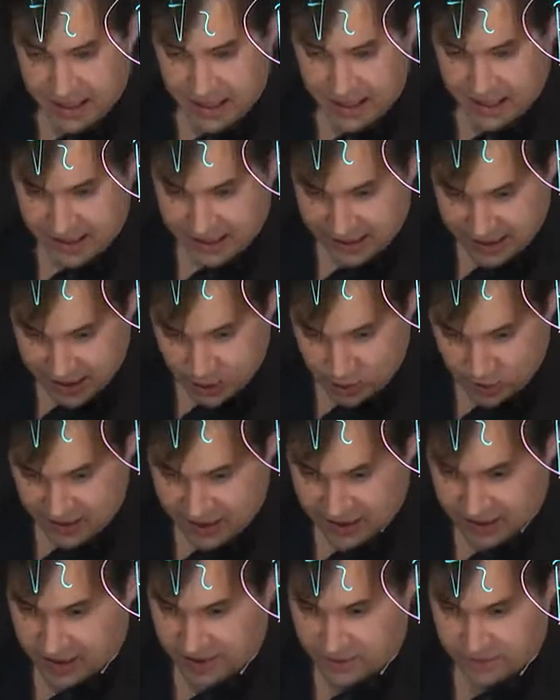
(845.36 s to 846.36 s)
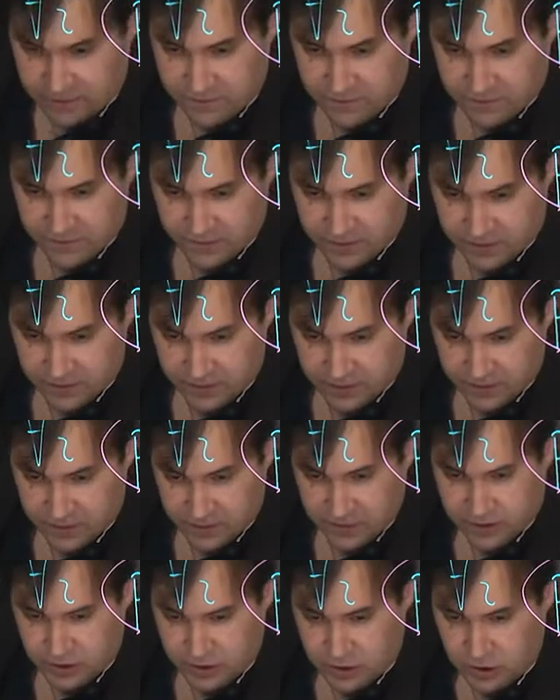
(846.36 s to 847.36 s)
And then we have
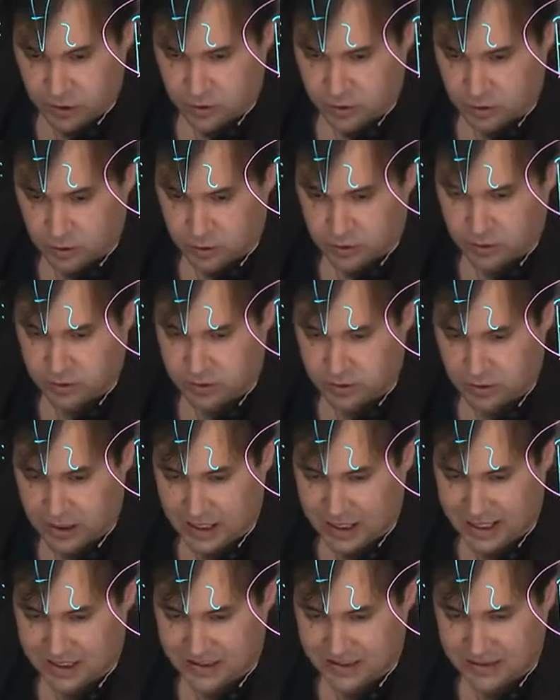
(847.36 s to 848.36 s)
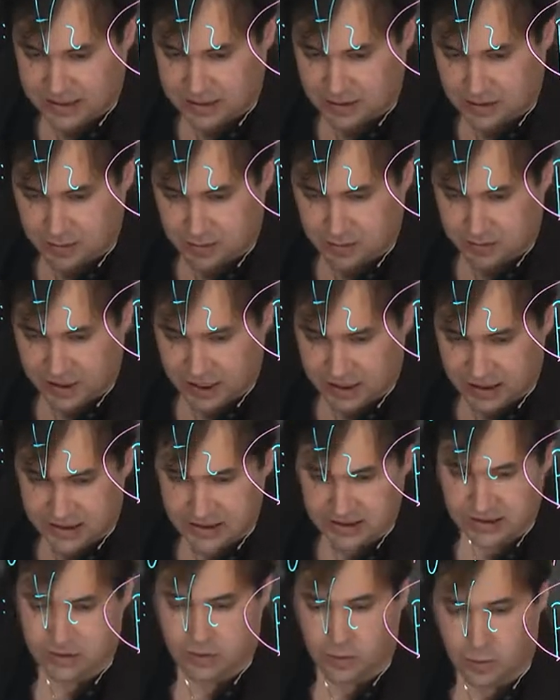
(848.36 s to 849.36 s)
Qs
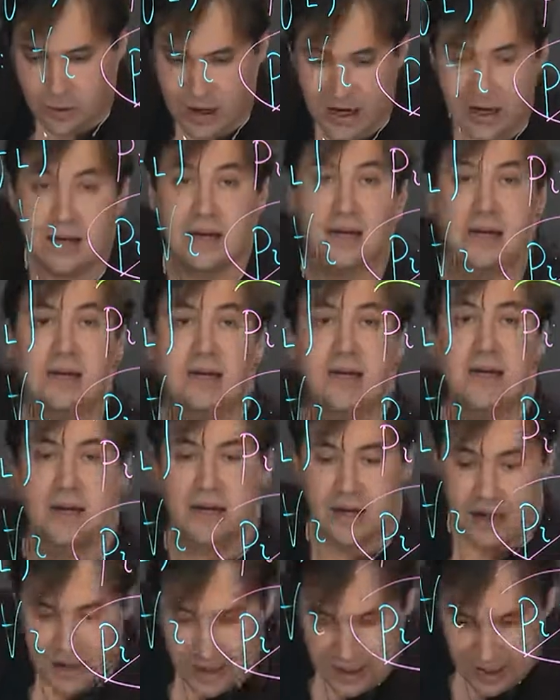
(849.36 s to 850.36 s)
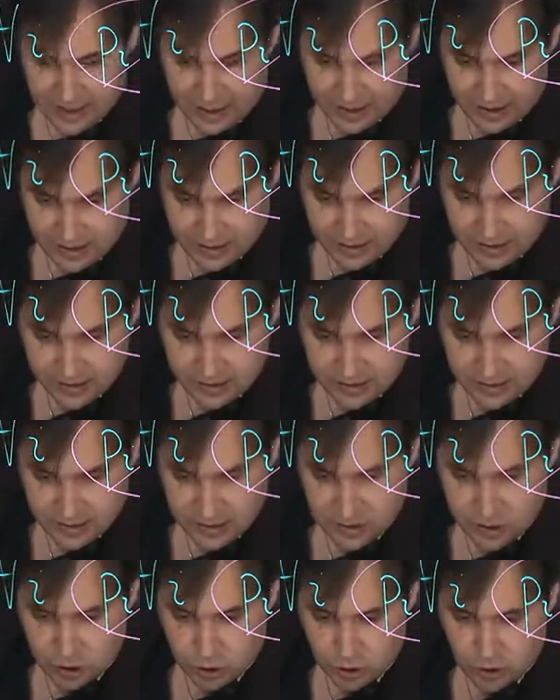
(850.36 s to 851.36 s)
plus 1, and
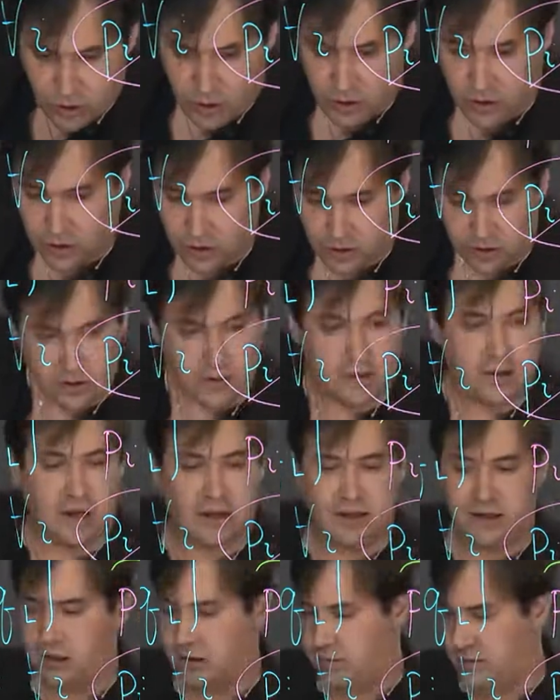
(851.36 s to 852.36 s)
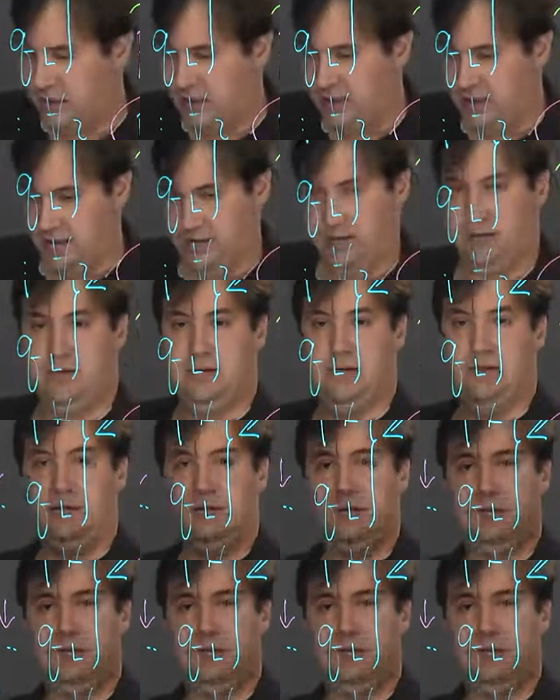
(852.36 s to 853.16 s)
so on until we get